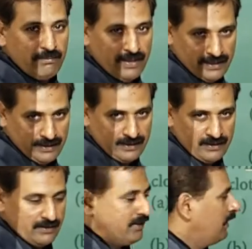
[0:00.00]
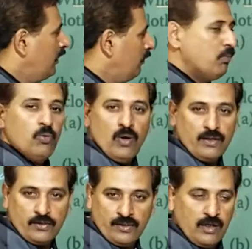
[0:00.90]
mind, move
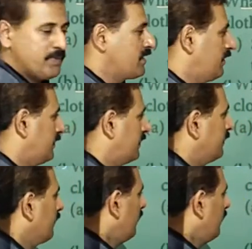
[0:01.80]
on to the options.